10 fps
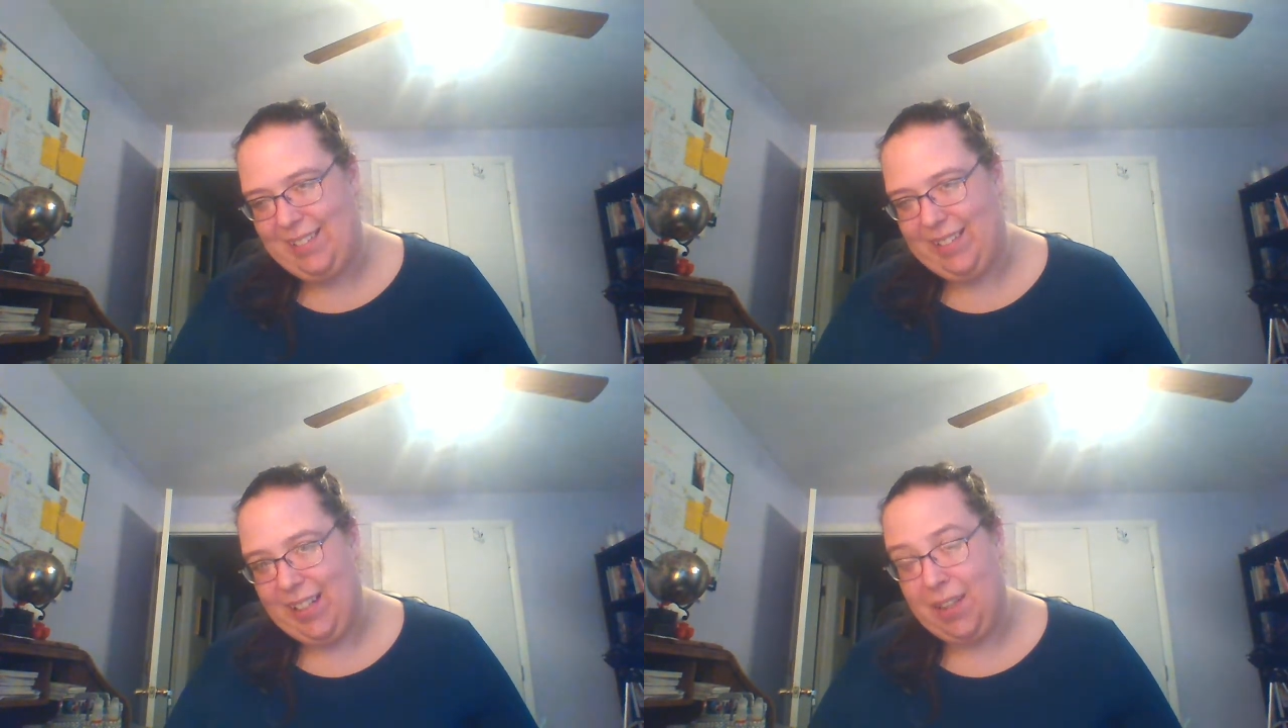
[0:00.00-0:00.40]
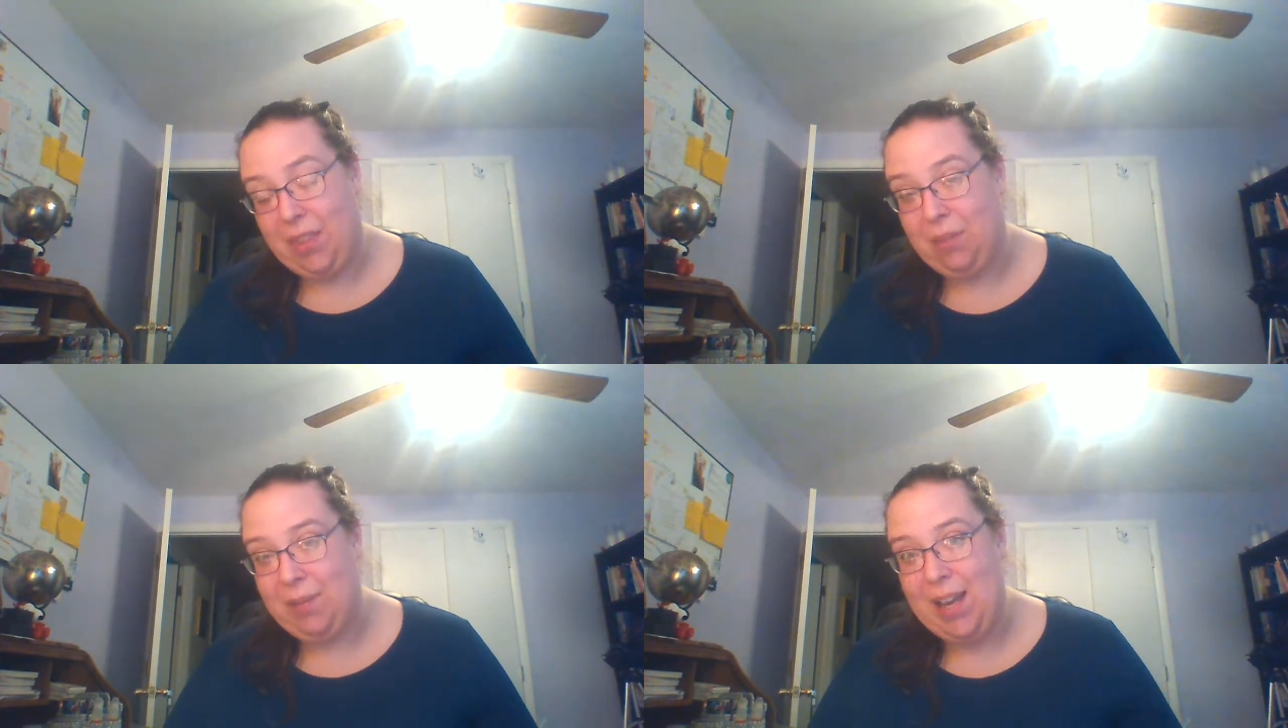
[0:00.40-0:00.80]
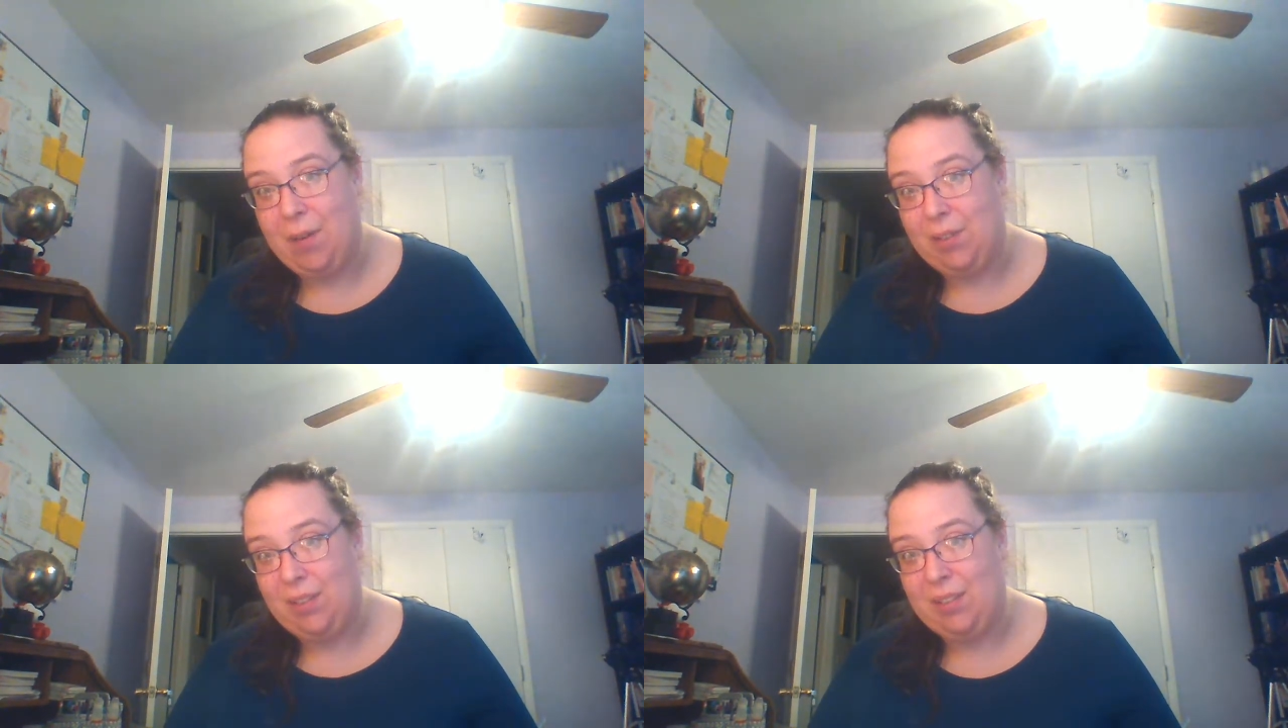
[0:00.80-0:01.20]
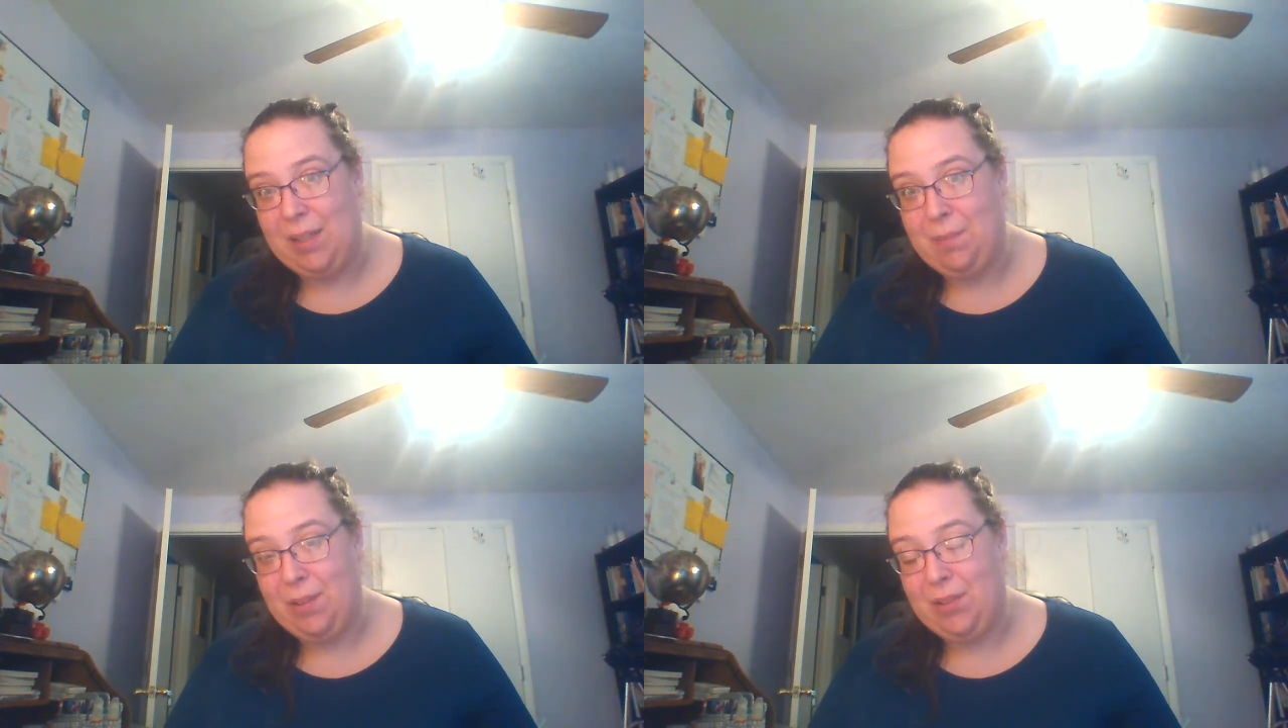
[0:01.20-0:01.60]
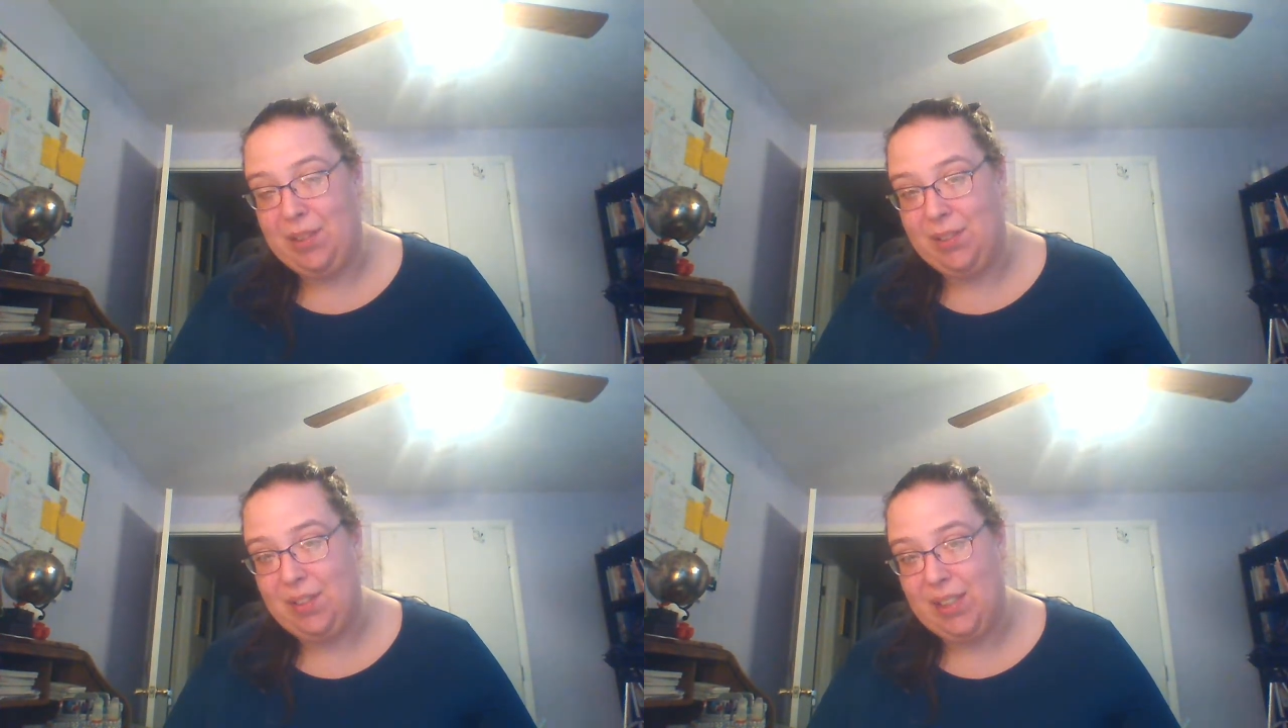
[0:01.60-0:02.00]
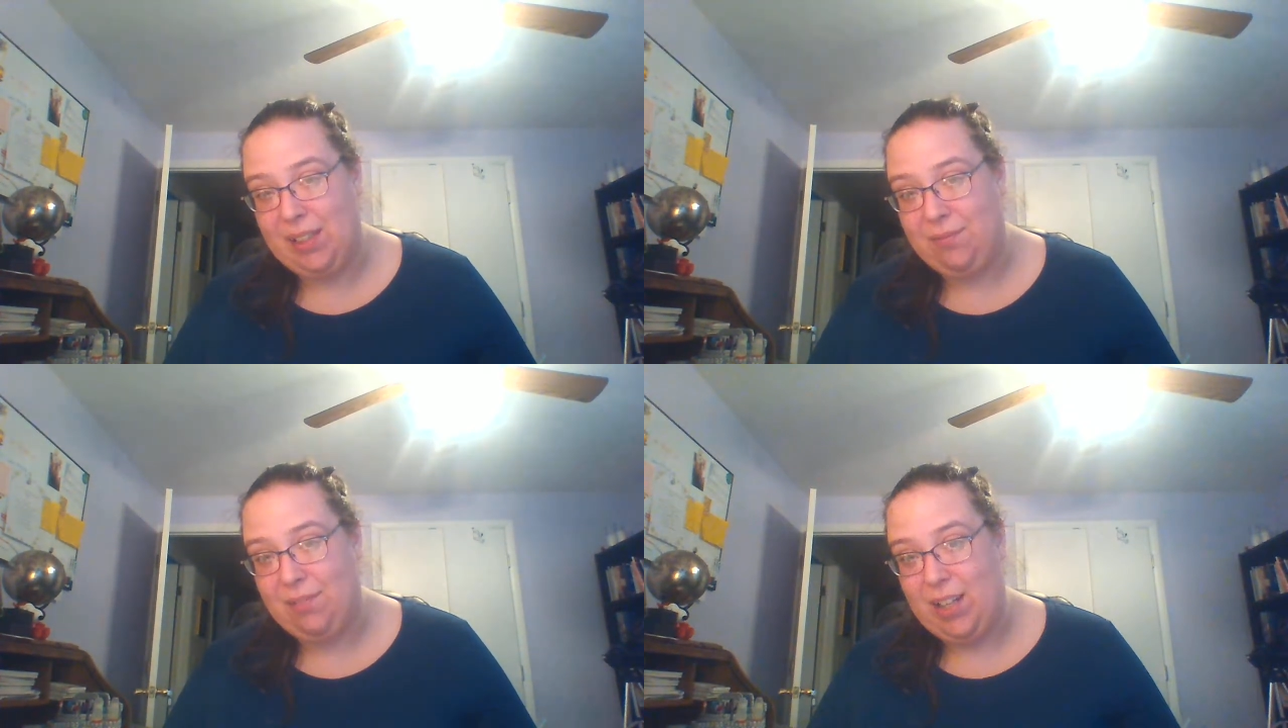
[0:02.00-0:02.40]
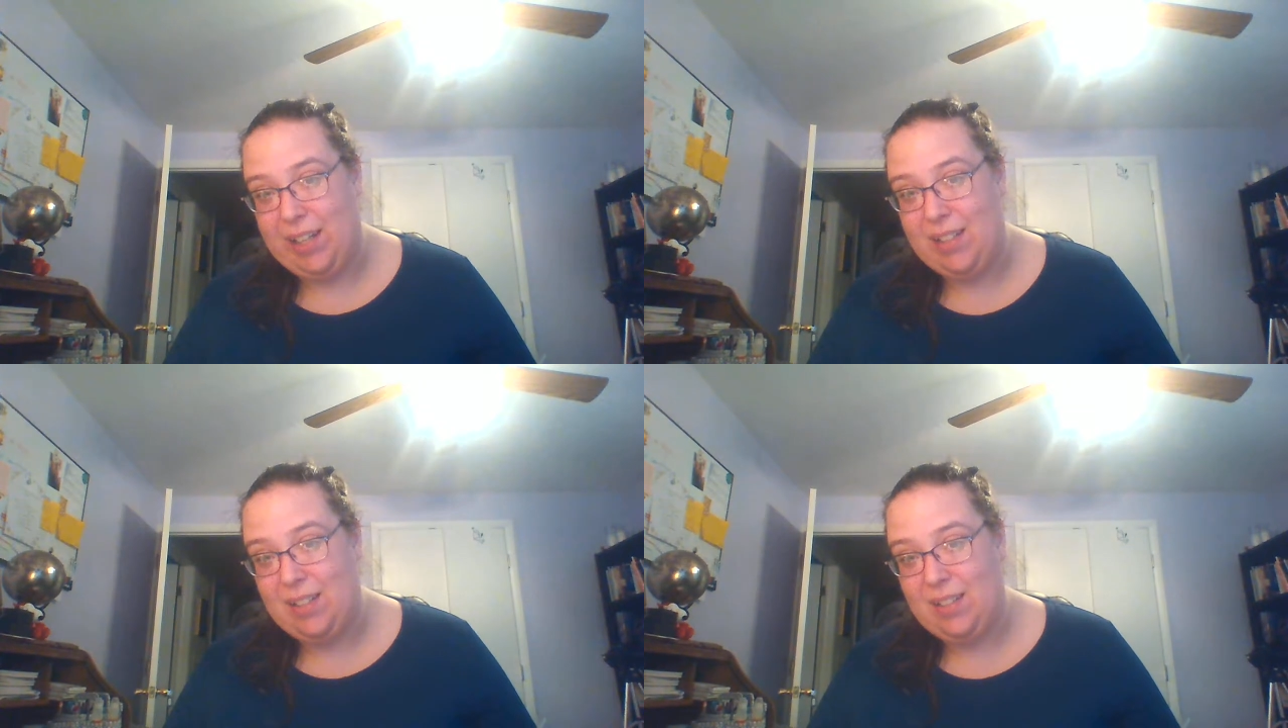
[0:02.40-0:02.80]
like three hours of sleep on New Year's Eve night